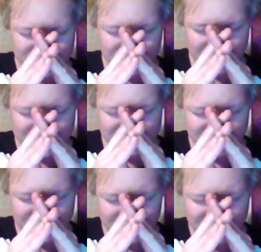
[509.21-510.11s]
He passed
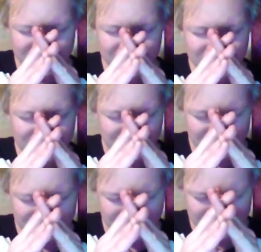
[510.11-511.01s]
away
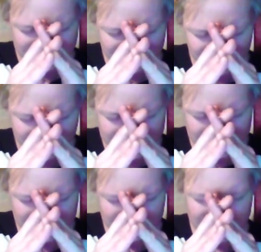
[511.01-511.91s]
in
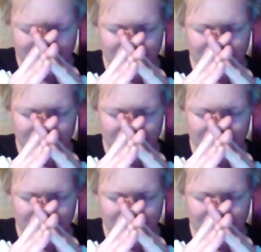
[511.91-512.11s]
2014.